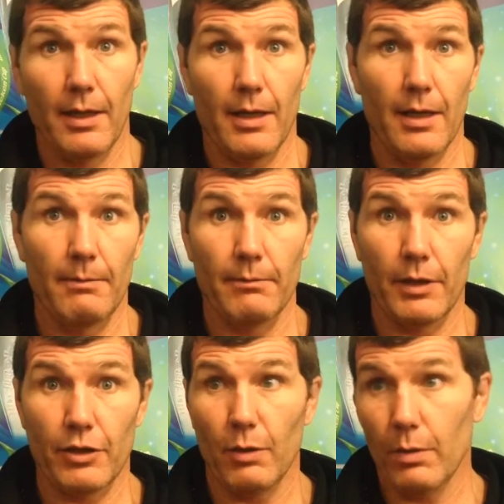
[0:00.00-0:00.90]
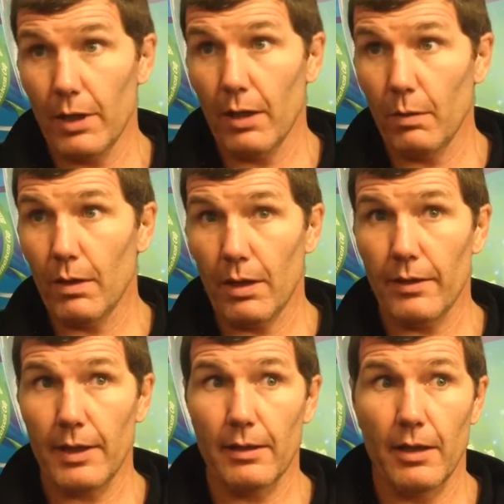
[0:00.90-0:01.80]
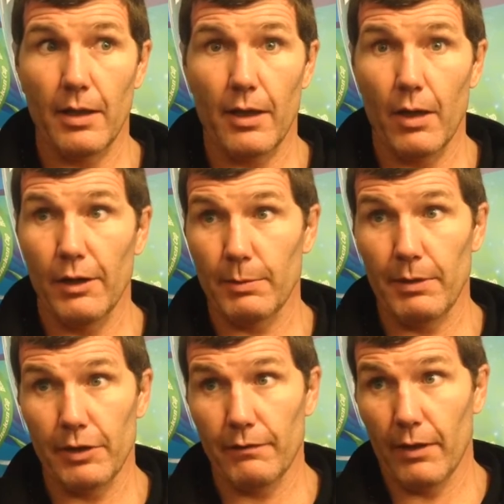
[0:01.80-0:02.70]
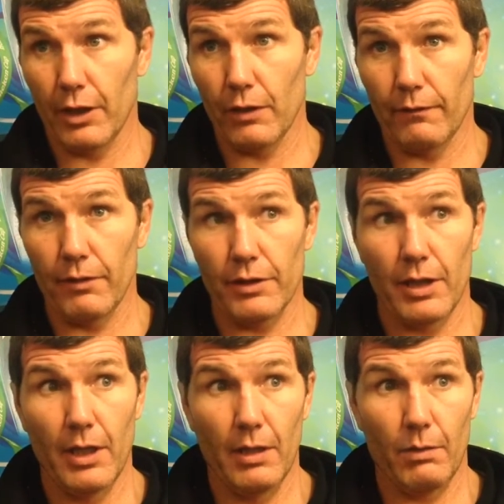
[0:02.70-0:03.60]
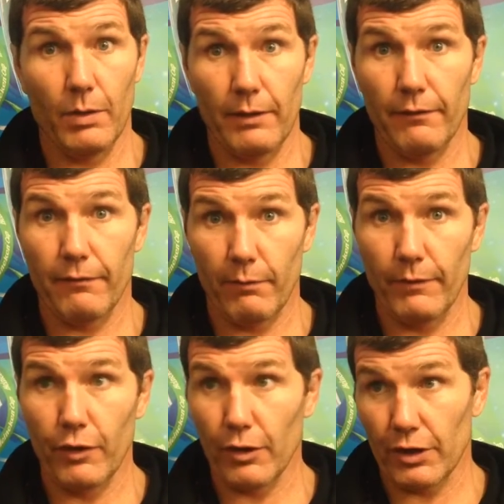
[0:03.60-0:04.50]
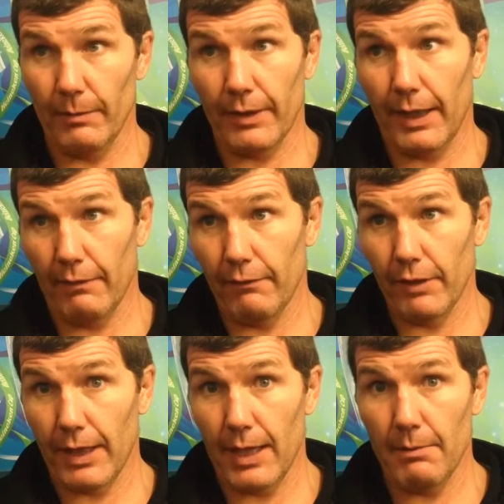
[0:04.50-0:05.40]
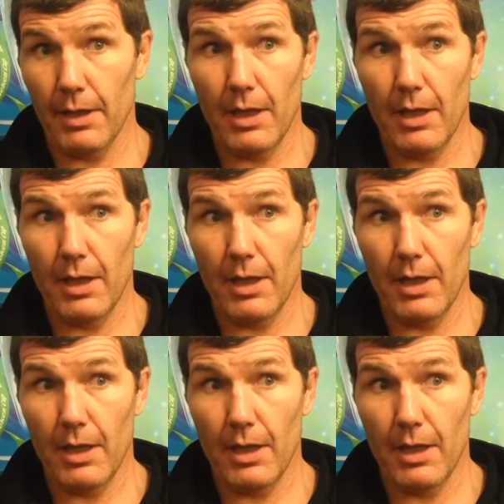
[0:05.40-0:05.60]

And so, you know, I think the whole experience is very good for us. We've got something out of every game.